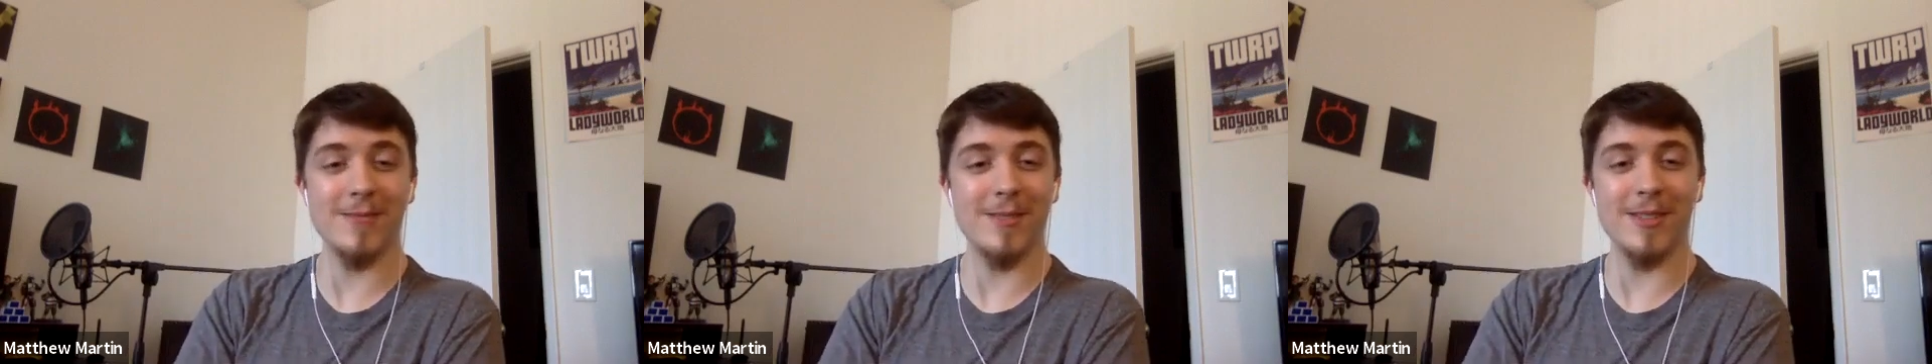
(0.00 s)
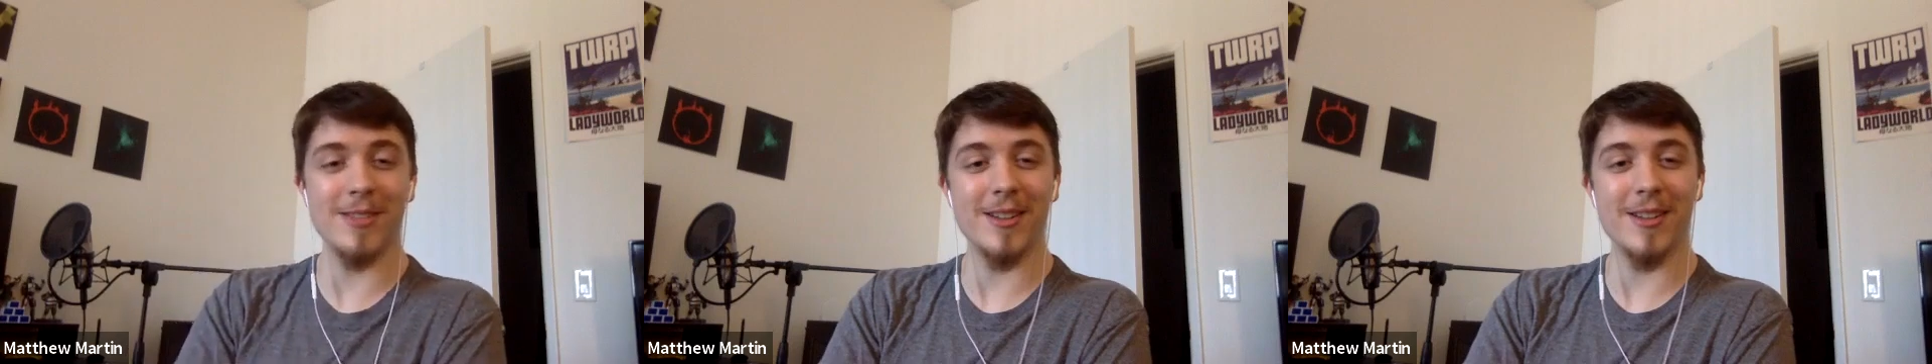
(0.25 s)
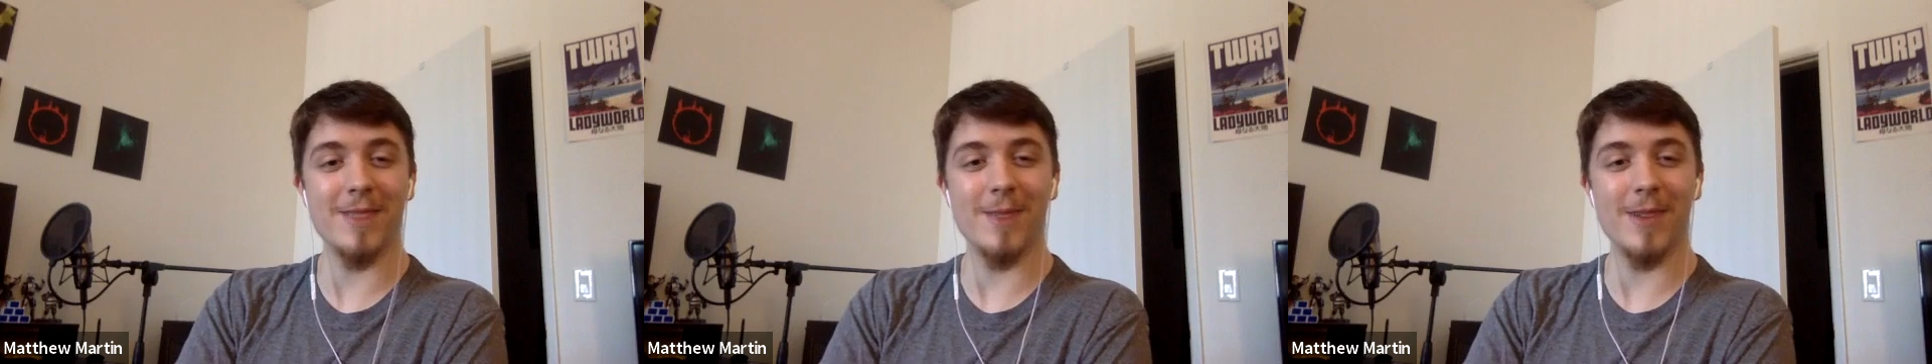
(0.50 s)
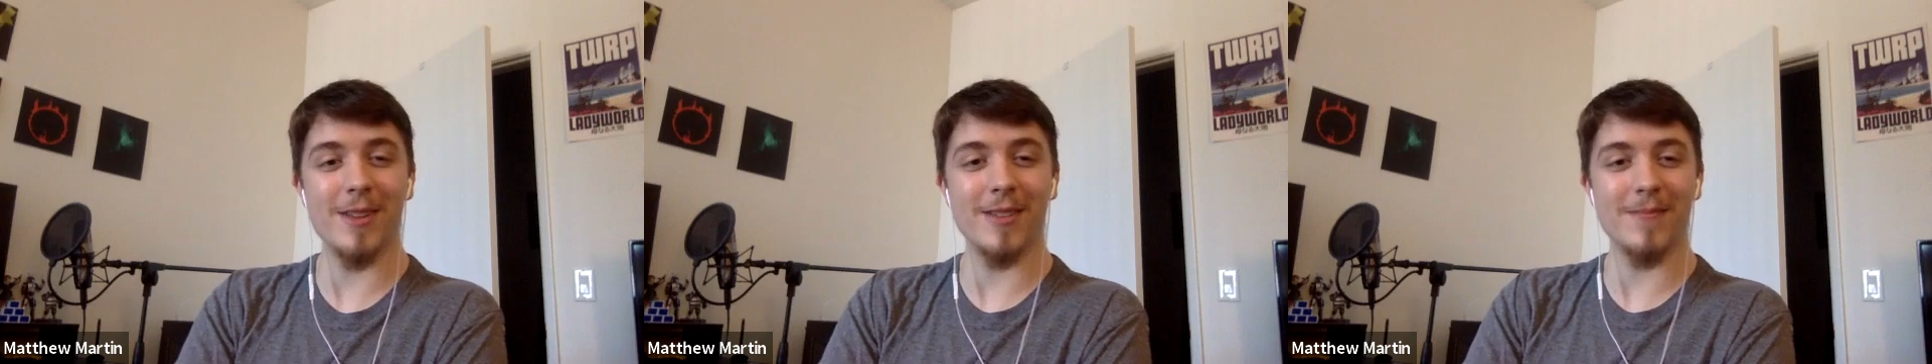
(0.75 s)
really done
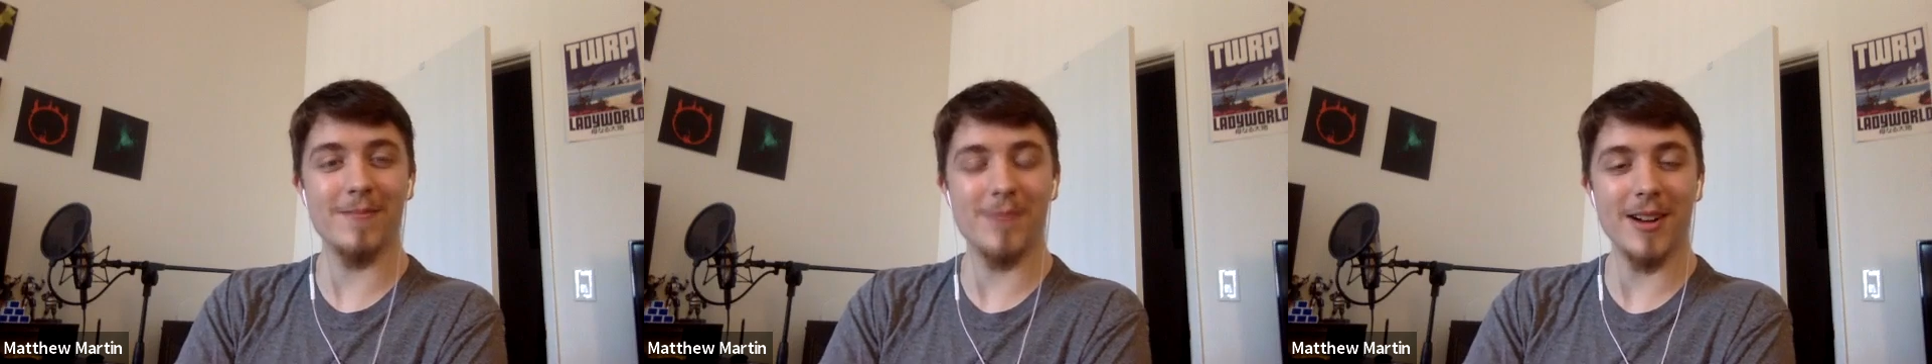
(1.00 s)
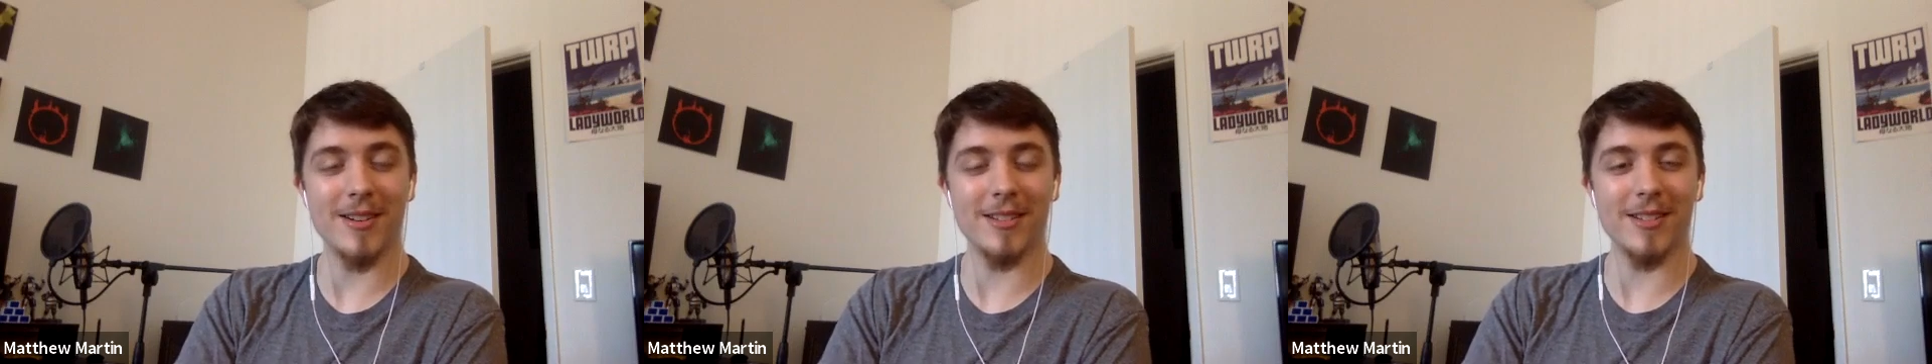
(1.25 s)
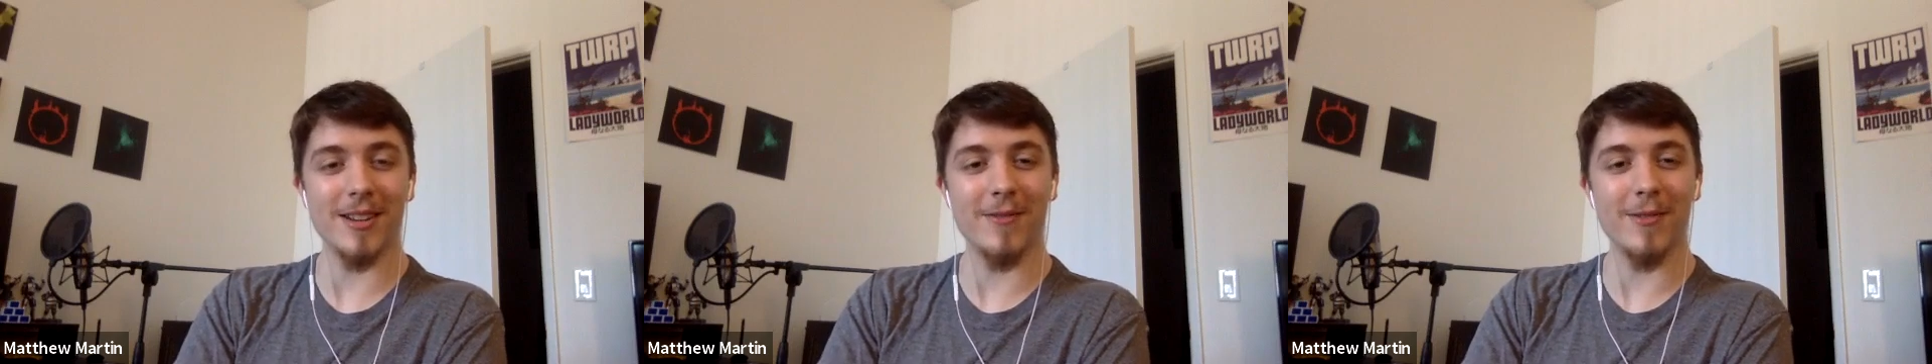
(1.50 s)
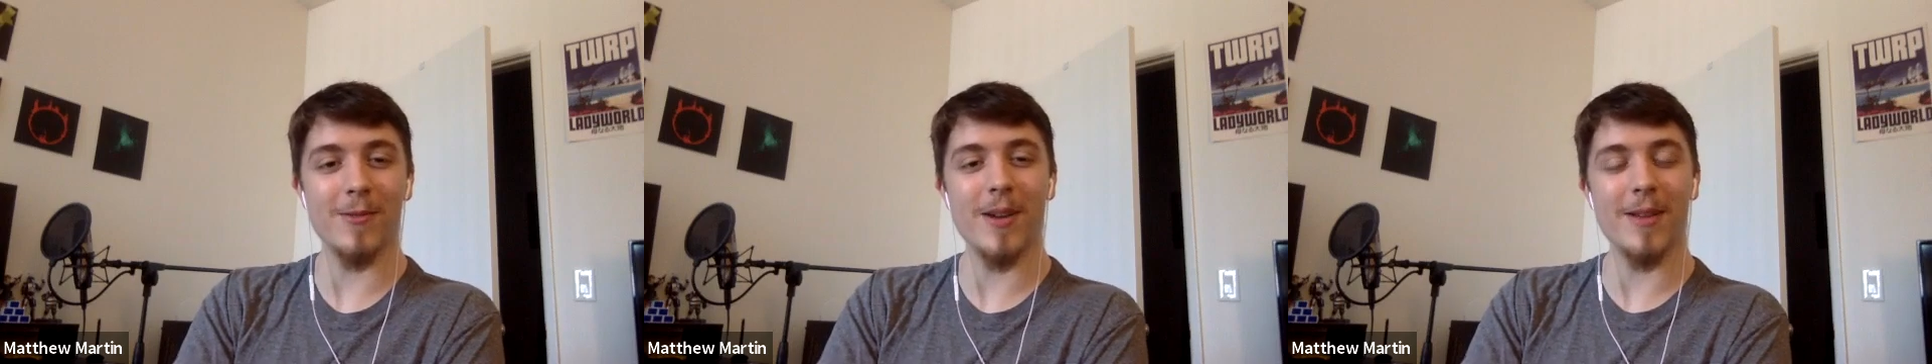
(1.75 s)
well in practically
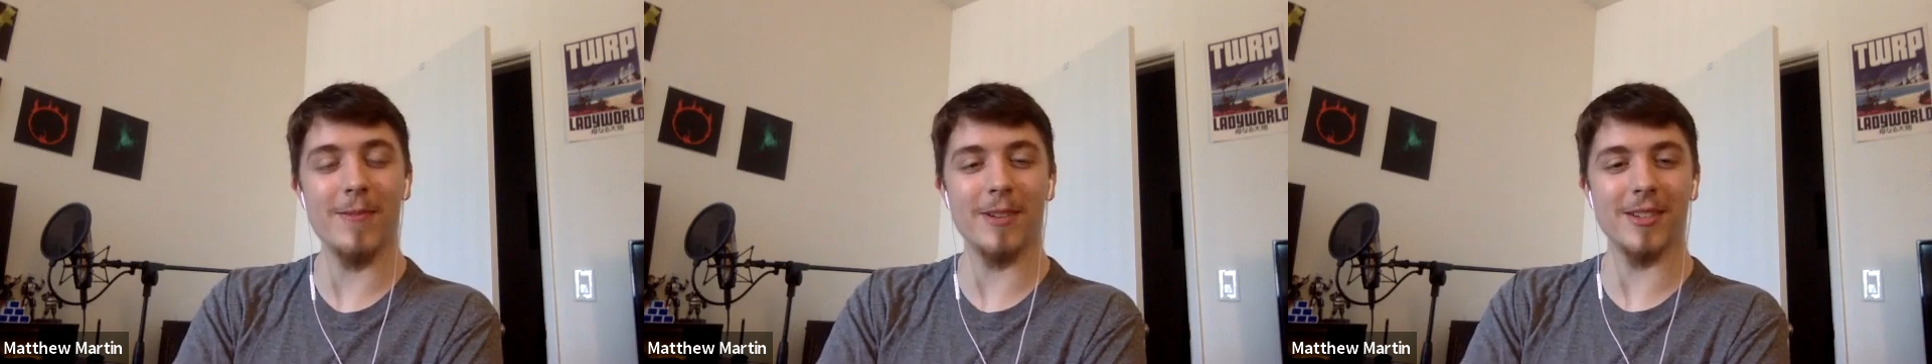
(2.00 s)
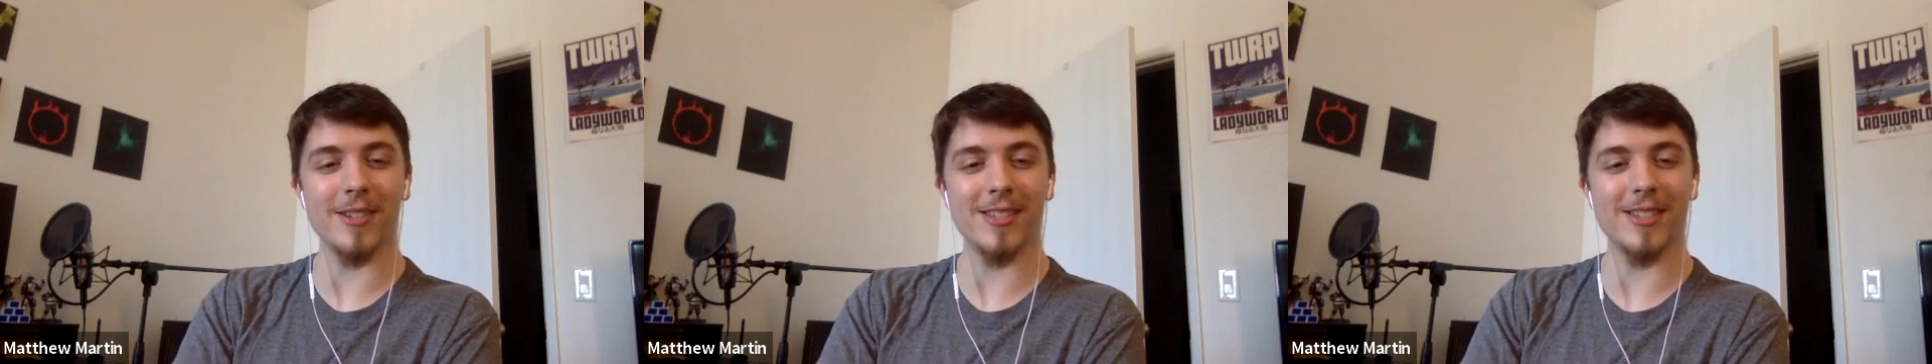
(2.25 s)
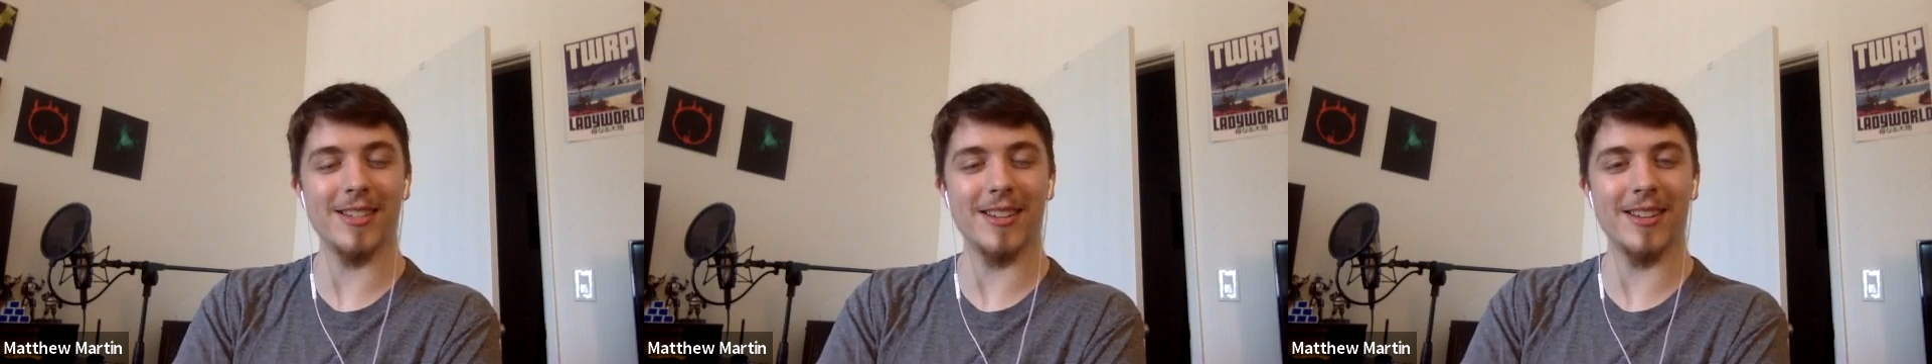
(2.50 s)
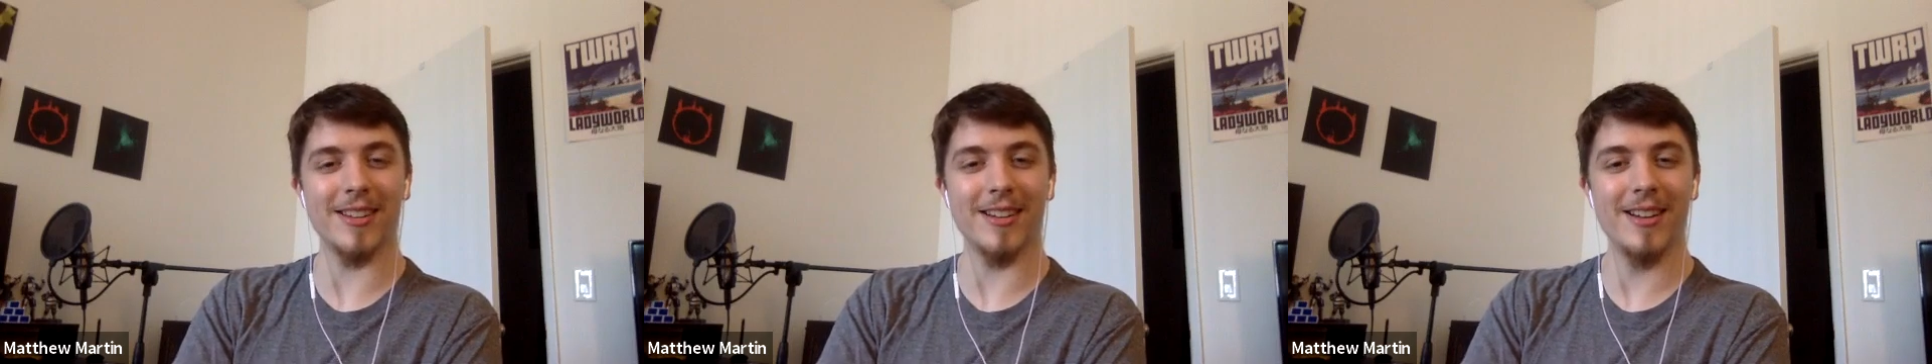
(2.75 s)
every way because
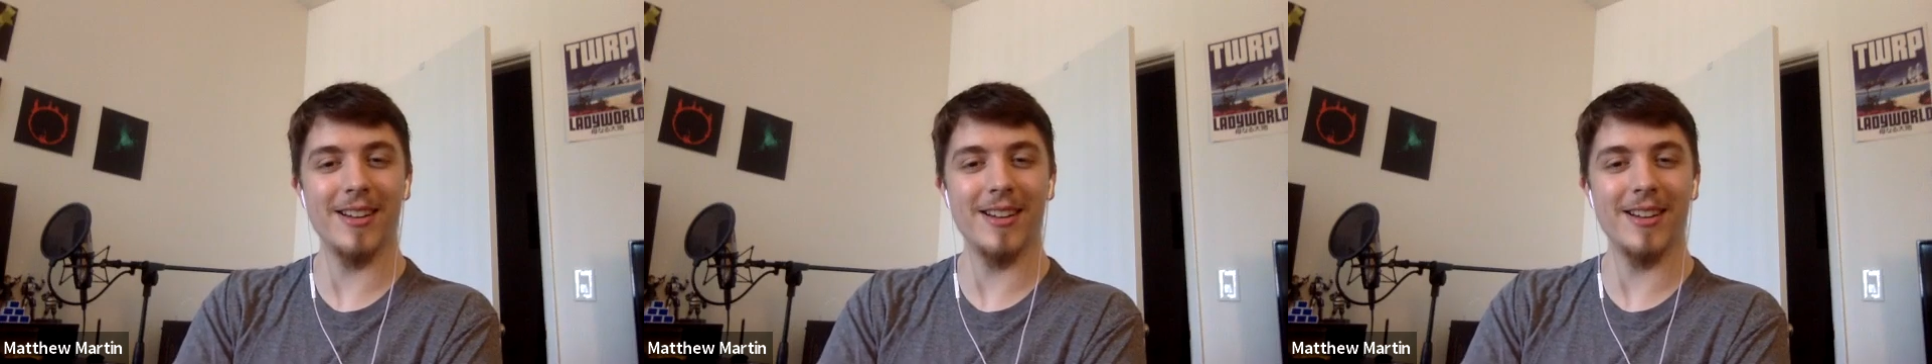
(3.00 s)
I'm